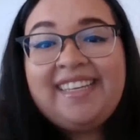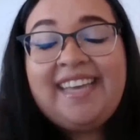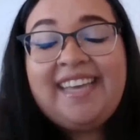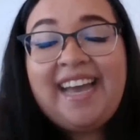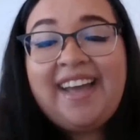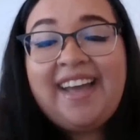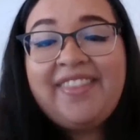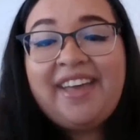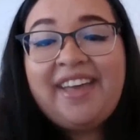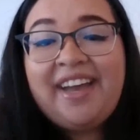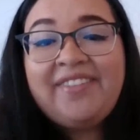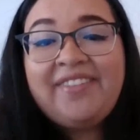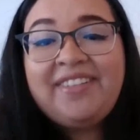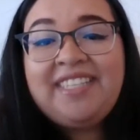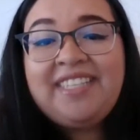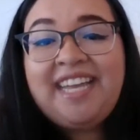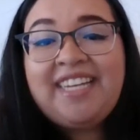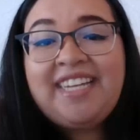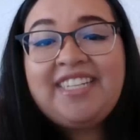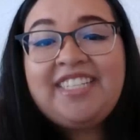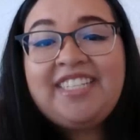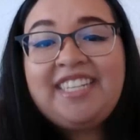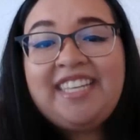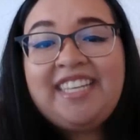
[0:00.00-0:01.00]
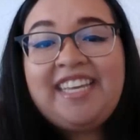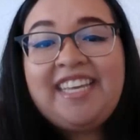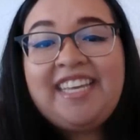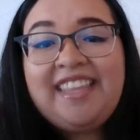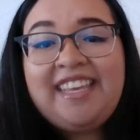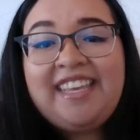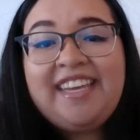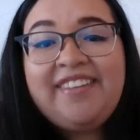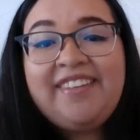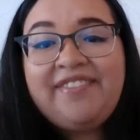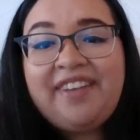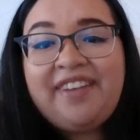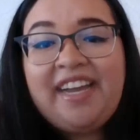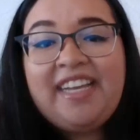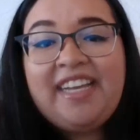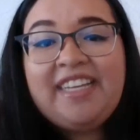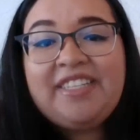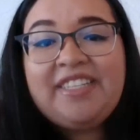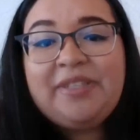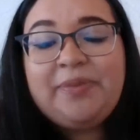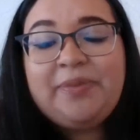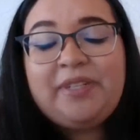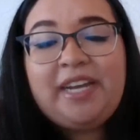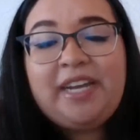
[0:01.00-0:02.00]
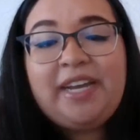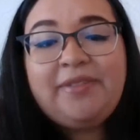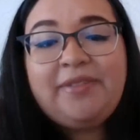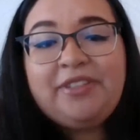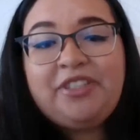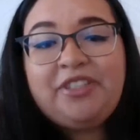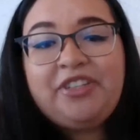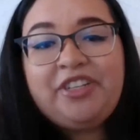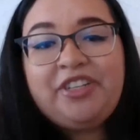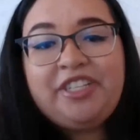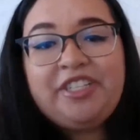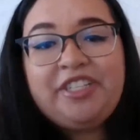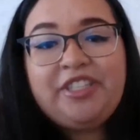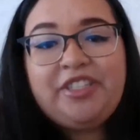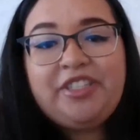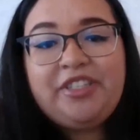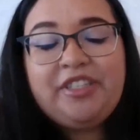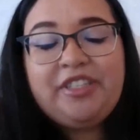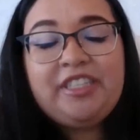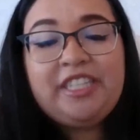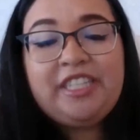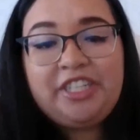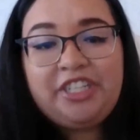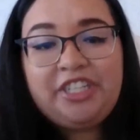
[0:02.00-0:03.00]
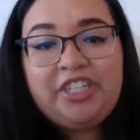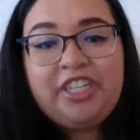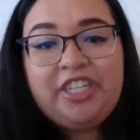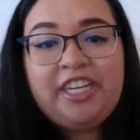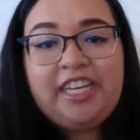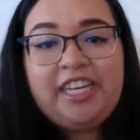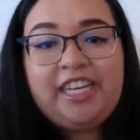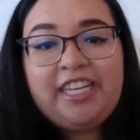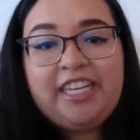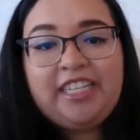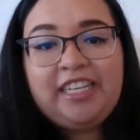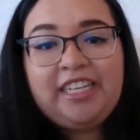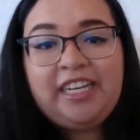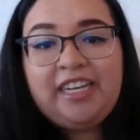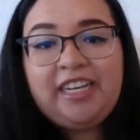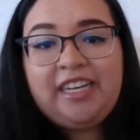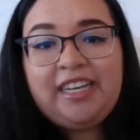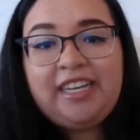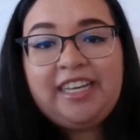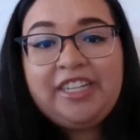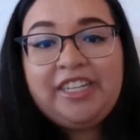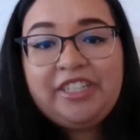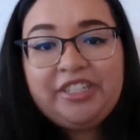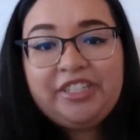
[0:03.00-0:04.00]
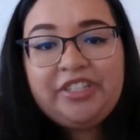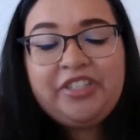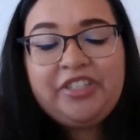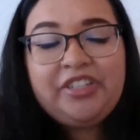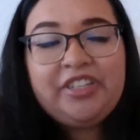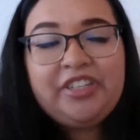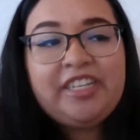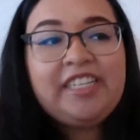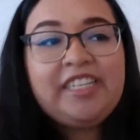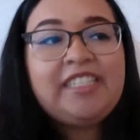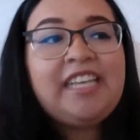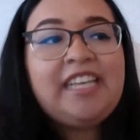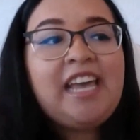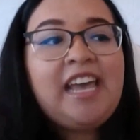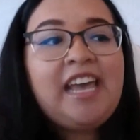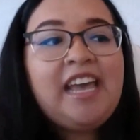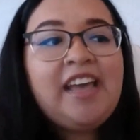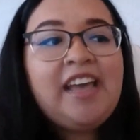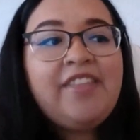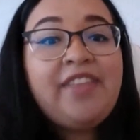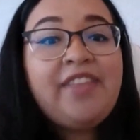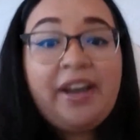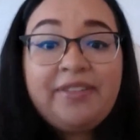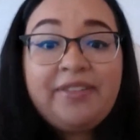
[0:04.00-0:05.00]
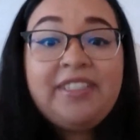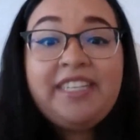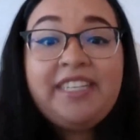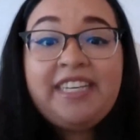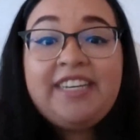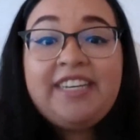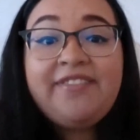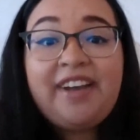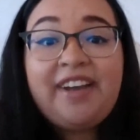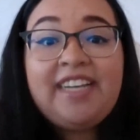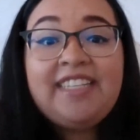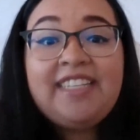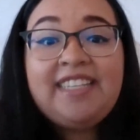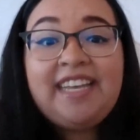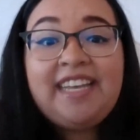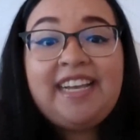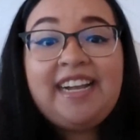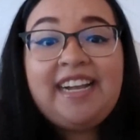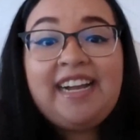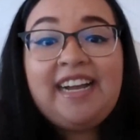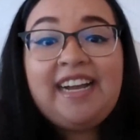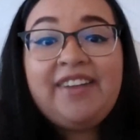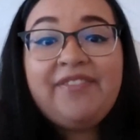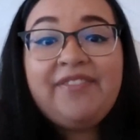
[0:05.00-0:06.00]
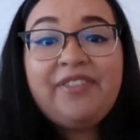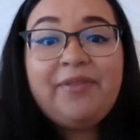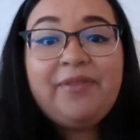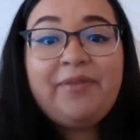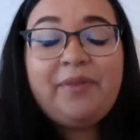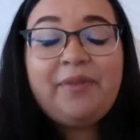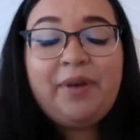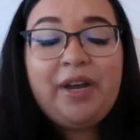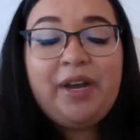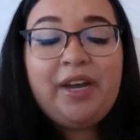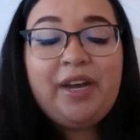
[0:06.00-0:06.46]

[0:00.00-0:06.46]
Yeah, that was actually the advice when I was transitioning in industries. That was the advice I got from